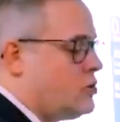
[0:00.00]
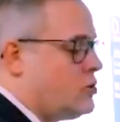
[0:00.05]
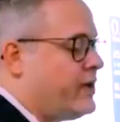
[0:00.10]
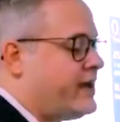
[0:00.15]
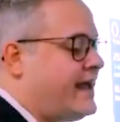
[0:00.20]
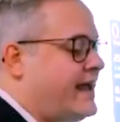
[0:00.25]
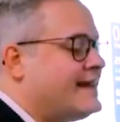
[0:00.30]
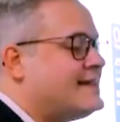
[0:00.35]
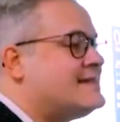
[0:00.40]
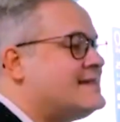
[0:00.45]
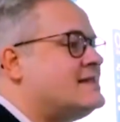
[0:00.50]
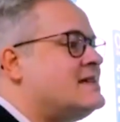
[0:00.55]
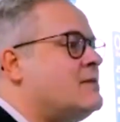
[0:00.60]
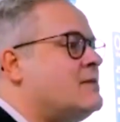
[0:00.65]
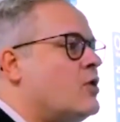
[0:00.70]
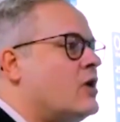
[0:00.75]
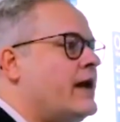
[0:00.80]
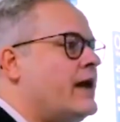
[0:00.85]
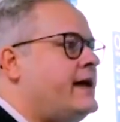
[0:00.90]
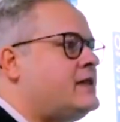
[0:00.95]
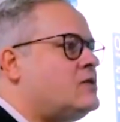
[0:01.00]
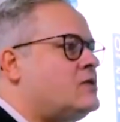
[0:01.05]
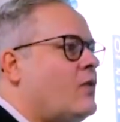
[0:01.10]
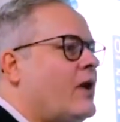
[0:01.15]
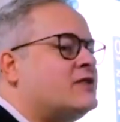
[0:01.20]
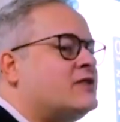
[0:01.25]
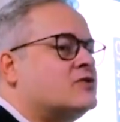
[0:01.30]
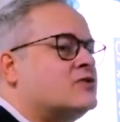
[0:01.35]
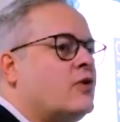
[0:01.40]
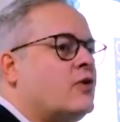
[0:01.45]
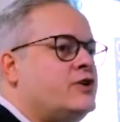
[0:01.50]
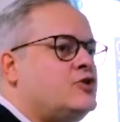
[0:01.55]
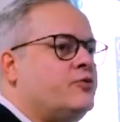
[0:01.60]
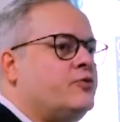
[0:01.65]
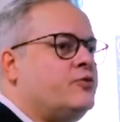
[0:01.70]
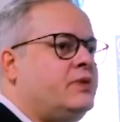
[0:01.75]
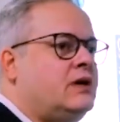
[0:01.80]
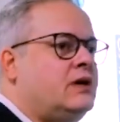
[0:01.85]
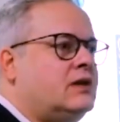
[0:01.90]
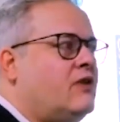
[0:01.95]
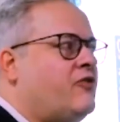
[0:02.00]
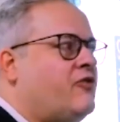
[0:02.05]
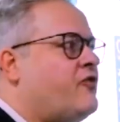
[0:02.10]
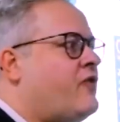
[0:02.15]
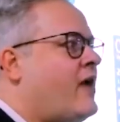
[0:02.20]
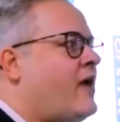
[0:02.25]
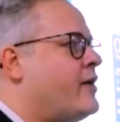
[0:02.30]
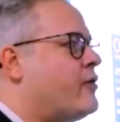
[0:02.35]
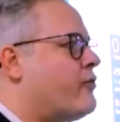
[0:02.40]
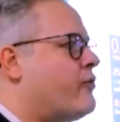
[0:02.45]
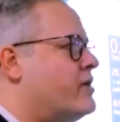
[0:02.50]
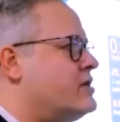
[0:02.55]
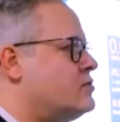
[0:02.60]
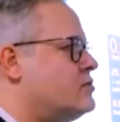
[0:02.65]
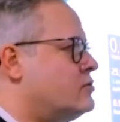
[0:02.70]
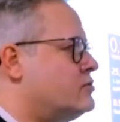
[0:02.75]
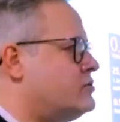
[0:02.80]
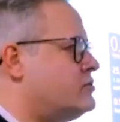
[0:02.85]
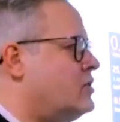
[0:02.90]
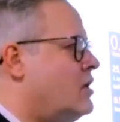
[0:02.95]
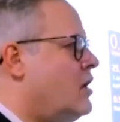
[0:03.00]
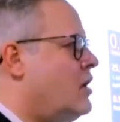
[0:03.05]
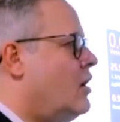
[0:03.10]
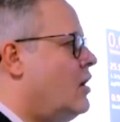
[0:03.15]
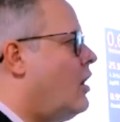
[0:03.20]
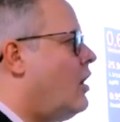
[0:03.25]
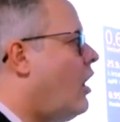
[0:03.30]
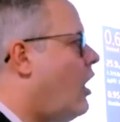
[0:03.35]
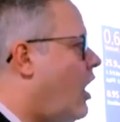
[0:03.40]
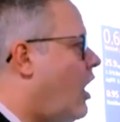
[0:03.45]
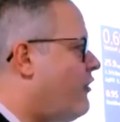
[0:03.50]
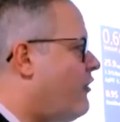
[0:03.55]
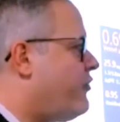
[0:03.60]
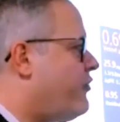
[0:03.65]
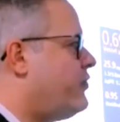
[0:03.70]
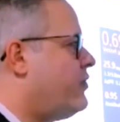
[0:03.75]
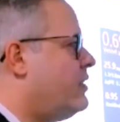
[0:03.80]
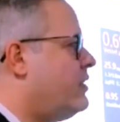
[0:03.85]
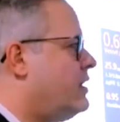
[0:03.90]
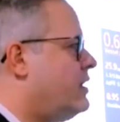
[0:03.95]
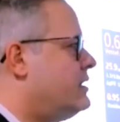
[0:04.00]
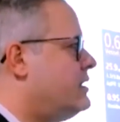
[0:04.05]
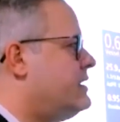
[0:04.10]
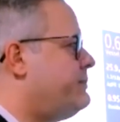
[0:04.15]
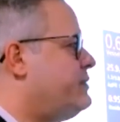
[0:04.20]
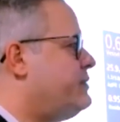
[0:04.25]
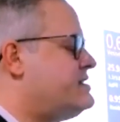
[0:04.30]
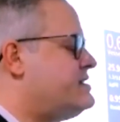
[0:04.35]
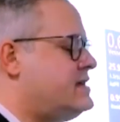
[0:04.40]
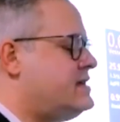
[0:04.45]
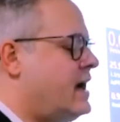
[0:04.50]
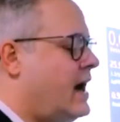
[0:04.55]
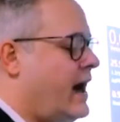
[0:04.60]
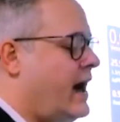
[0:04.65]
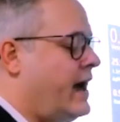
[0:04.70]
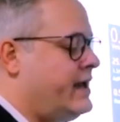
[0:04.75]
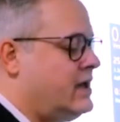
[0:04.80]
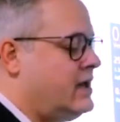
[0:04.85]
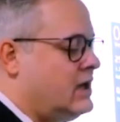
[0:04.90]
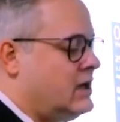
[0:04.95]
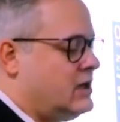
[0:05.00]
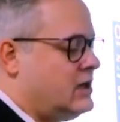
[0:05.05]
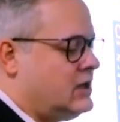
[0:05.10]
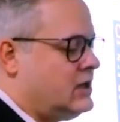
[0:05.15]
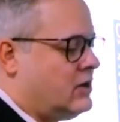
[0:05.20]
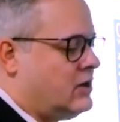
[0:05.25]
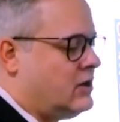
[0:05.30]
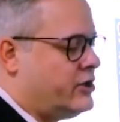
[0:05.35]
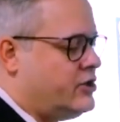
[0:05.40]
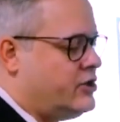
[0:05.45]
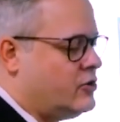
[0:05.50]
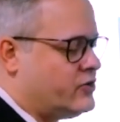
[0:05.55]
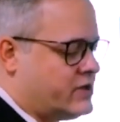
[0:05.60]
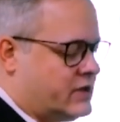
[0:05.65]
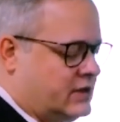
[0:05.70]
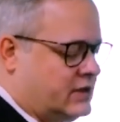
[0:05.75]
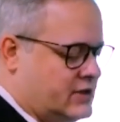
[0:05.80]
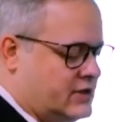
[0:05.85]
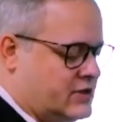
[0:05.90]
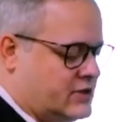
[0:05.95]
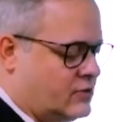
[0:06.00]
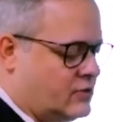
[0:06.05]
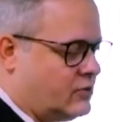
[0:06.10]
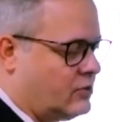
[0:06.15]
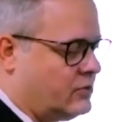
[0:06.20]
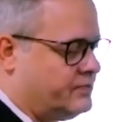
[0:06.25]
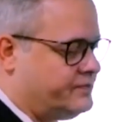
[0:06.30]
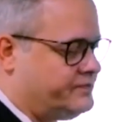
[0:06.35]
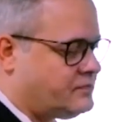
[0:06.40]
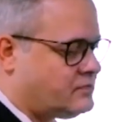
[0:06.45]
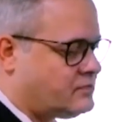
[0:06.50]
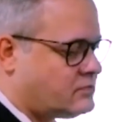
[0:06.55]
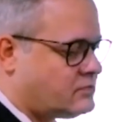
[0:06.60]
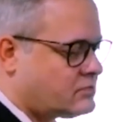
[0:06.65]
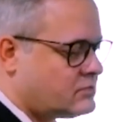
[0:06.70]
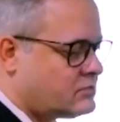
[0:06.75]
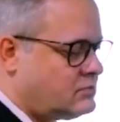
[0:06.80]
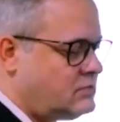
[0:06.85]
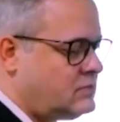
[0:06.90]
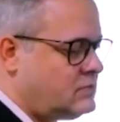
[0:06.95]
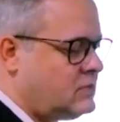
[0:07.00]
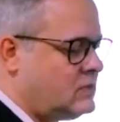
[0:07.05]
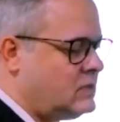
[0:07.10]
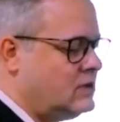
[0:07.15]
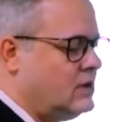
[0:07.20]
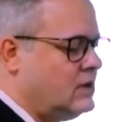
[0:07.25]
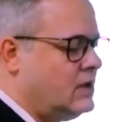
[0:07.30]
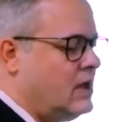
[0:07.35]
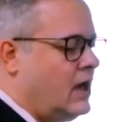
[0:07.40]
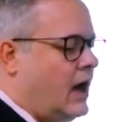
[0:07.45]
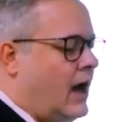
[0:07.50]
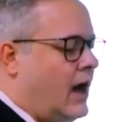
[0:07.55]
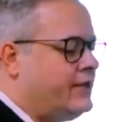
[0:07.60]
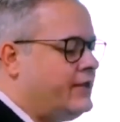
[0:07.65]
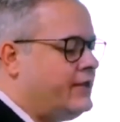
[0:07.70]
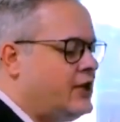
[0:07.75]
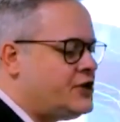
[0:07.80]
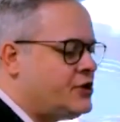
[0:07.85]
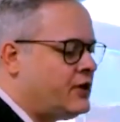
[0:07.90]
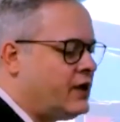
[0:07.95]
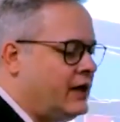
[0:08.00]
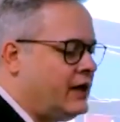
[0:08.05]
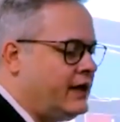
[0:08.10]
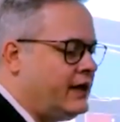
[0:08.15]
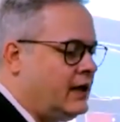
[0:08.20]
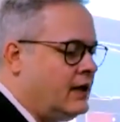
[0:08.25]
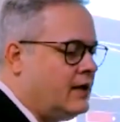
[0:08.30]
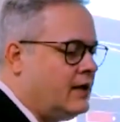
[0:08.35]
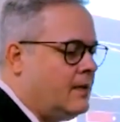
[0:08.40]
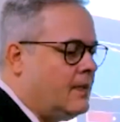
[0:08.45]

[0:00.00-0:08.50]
we can simulate what's going to be the final result of the PCI using this tool. Additionally,